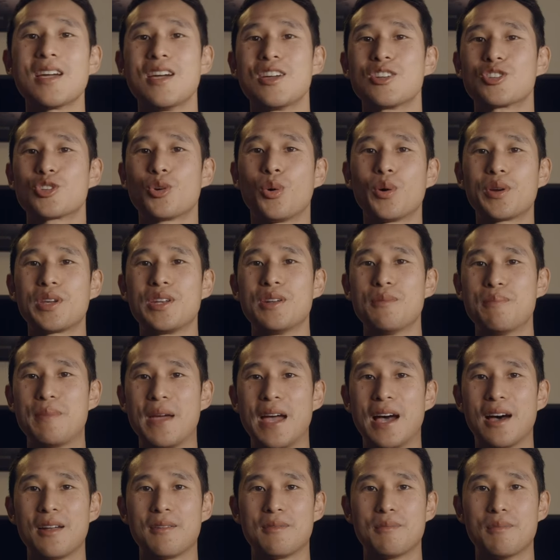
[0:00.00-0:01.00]
talking
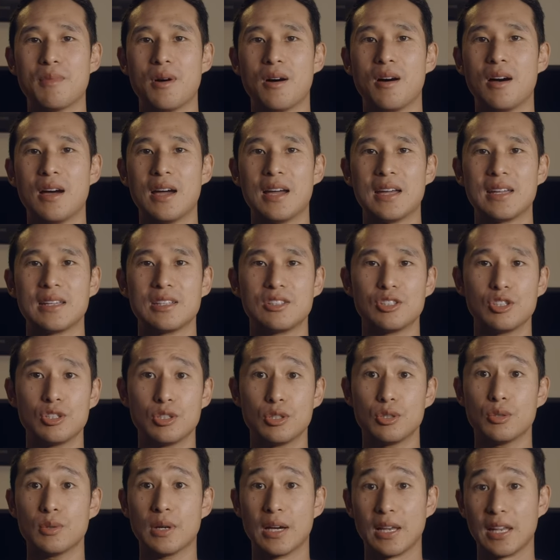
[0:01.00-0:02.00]
about my
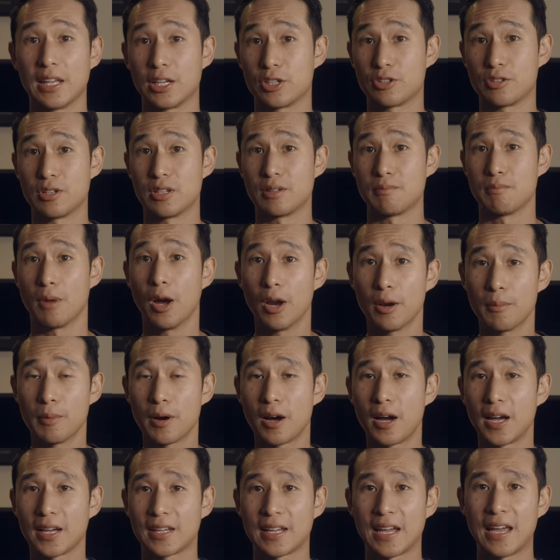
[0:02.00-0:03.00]
new electric
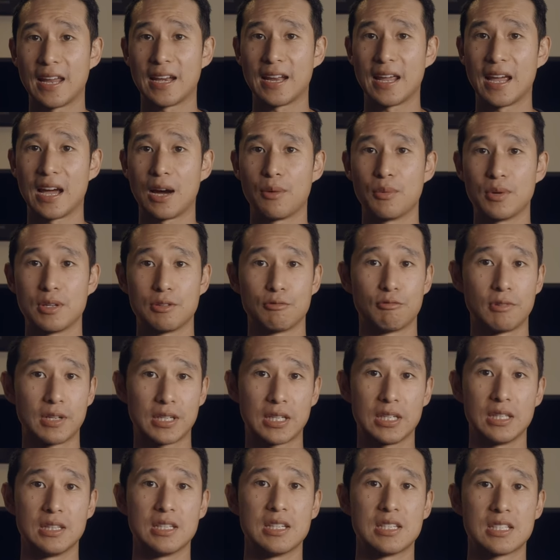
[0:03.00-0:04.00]
motorbike and how we're
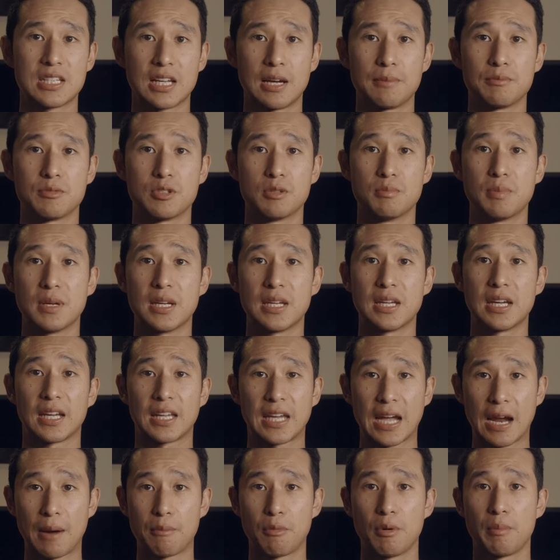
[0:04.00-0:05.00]
rigging this up to be a
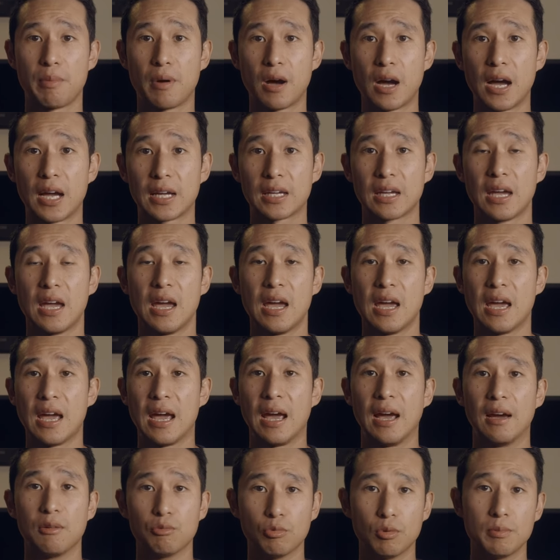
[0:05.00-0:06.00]
camera bike,
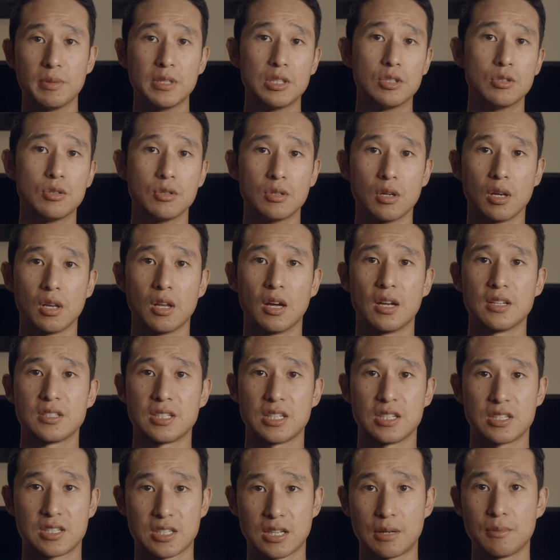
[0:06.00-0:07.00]
and we'll be
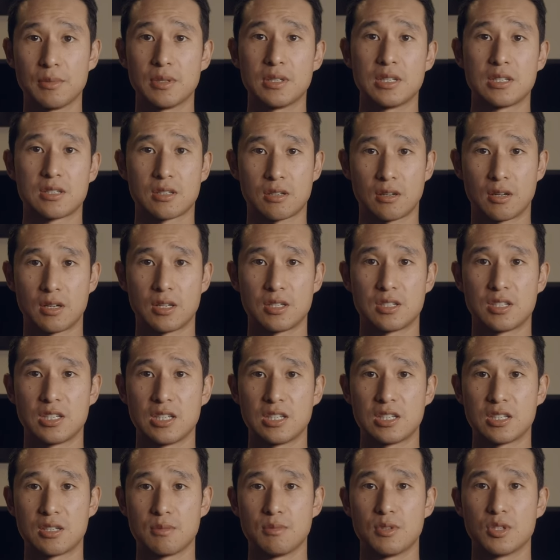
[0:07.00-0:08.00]
utilizing some of this kind of
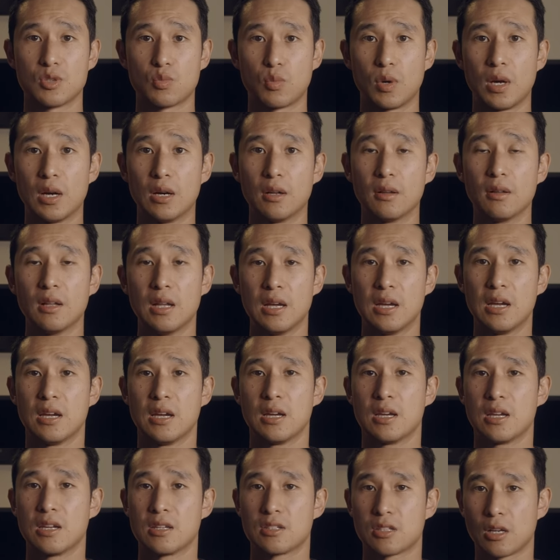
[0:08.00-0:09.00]
system as well.
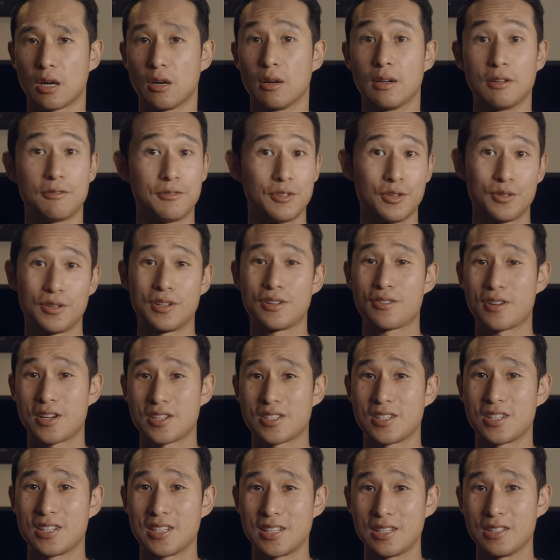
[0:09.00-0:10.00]
So if you're
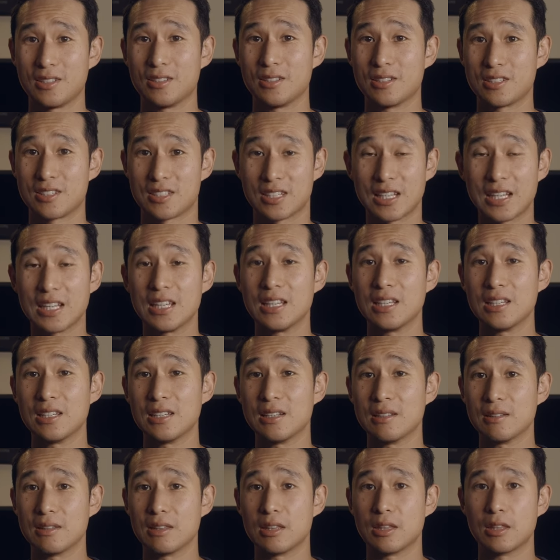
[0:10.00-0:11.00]
interested in
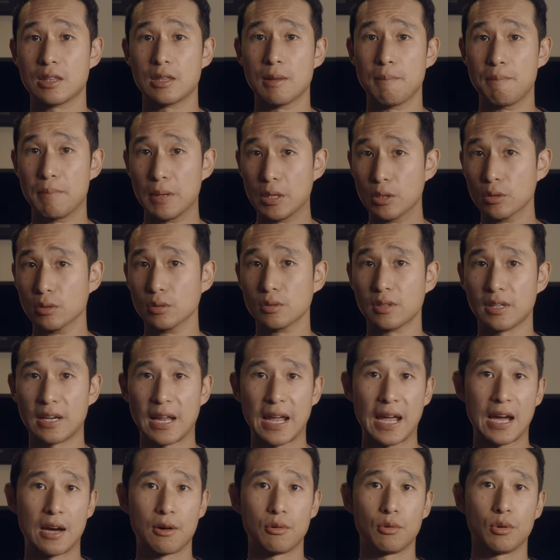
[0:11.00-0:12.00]
seeing the build and
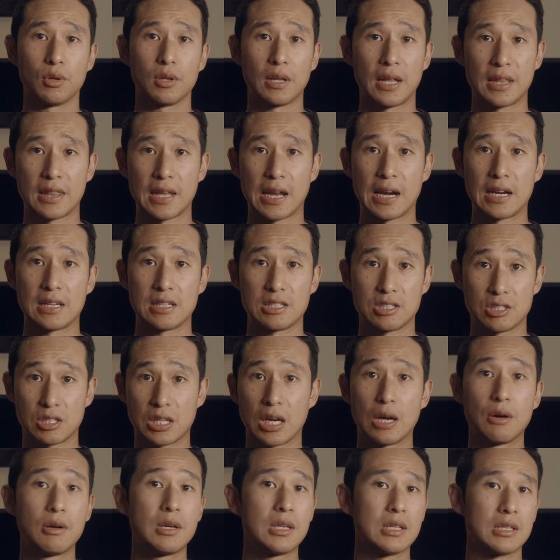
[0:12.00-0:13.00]
how all of that is
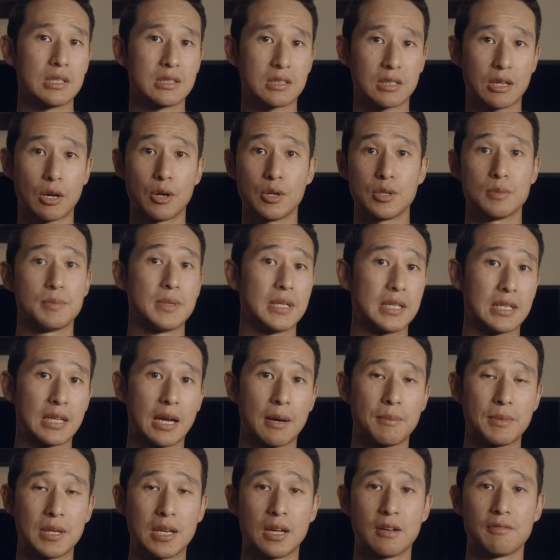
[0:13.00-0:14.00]
going, it's going to be
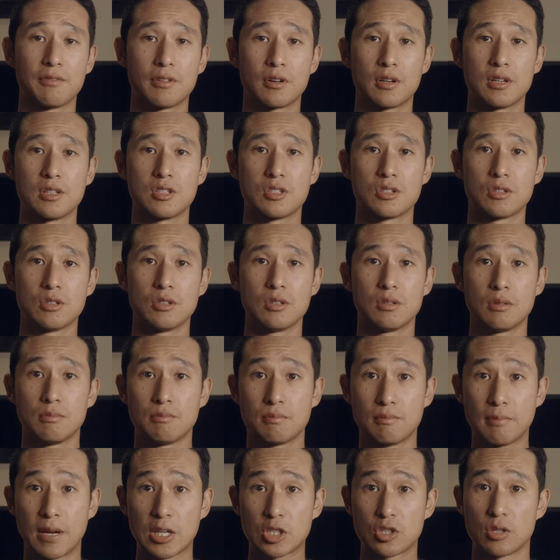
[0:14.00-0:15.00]
coming out very soon.
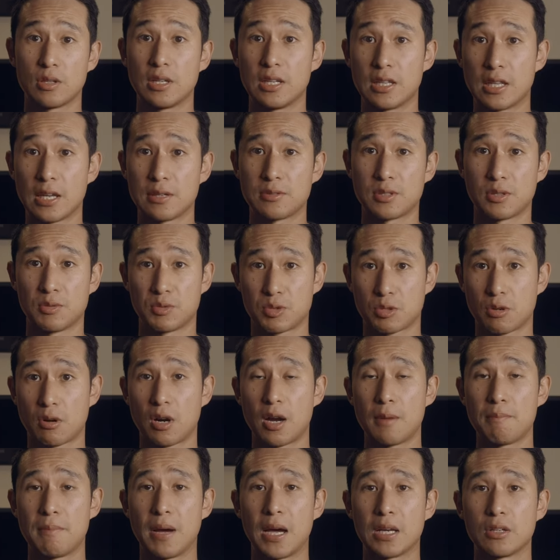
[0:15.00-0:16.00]
Make sure you hit that
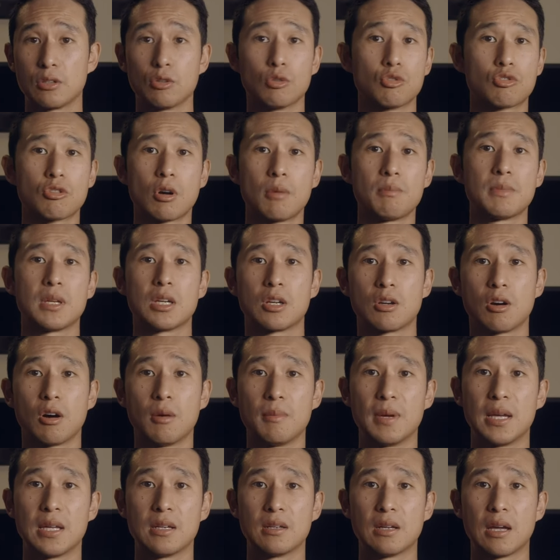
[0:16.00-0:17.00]
subscribe button or drop me a
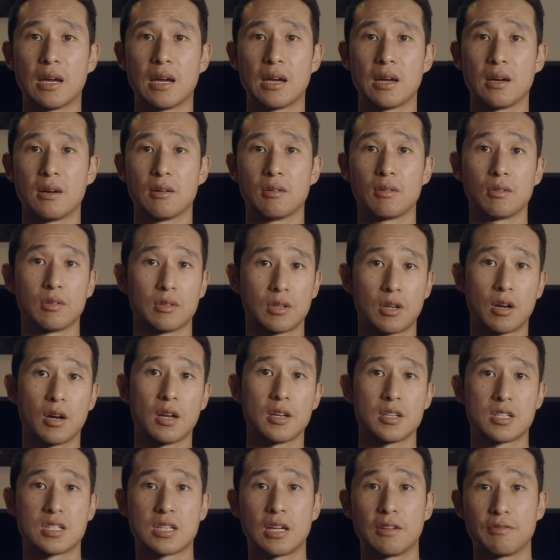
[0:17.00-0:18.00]
comment uh, on the kind
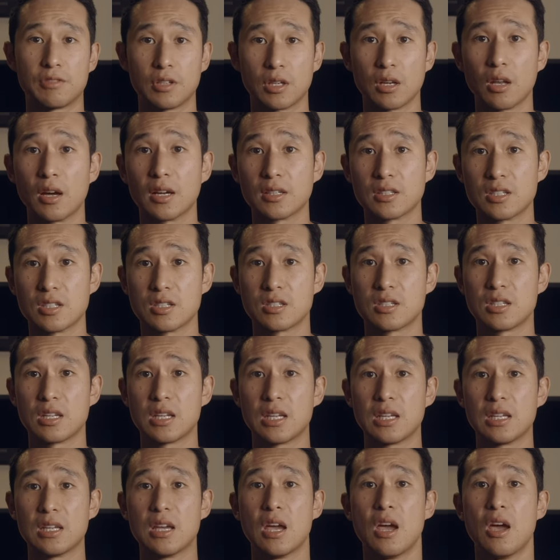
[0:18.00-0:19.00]
of stuff you'd like to
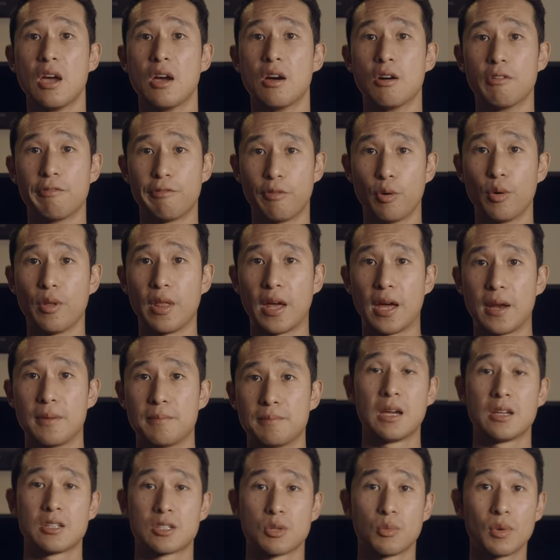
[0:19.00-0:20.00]
see for that.
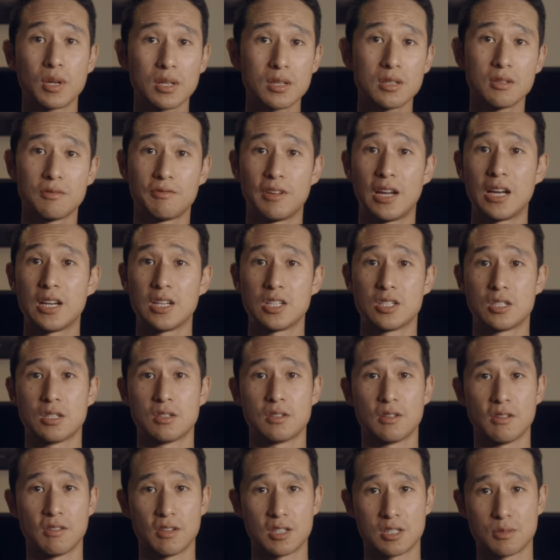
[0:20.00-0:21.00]
So one of the
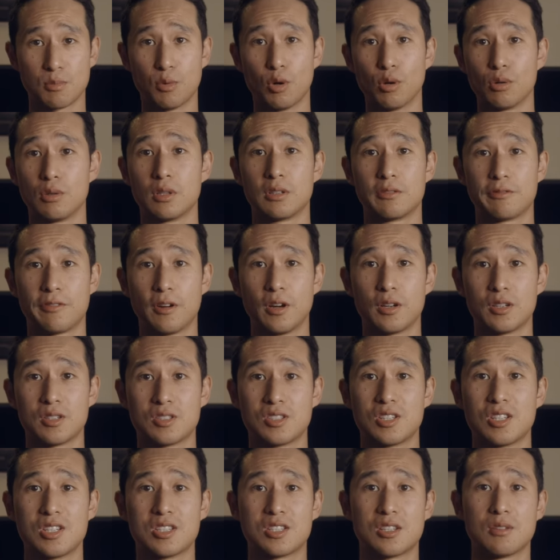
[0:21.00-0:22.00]
advantages of the SmallRig focus
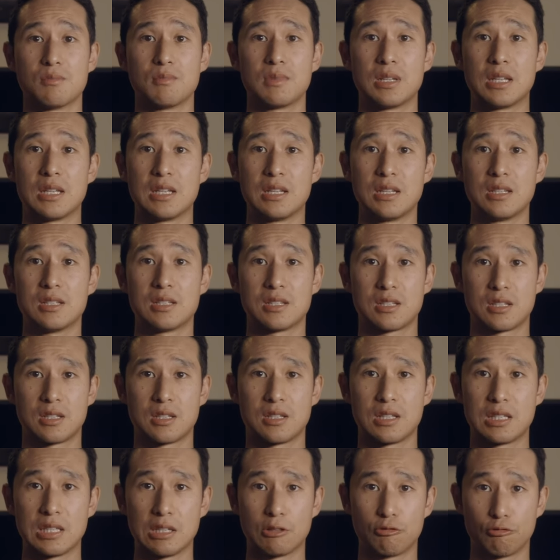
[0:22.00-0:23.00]
system is
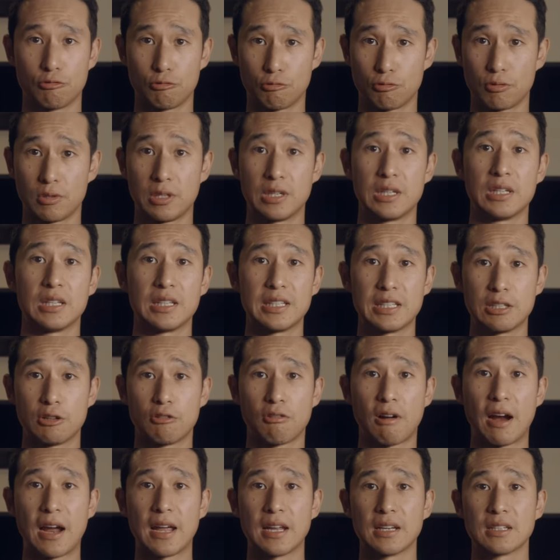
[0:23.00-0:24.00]
the really
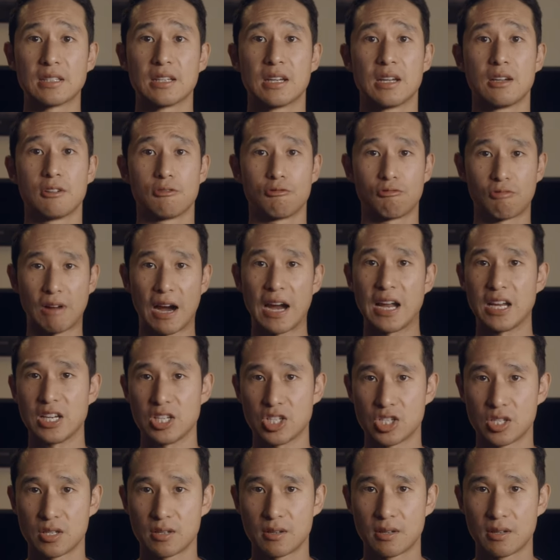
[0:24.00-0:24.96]
great range.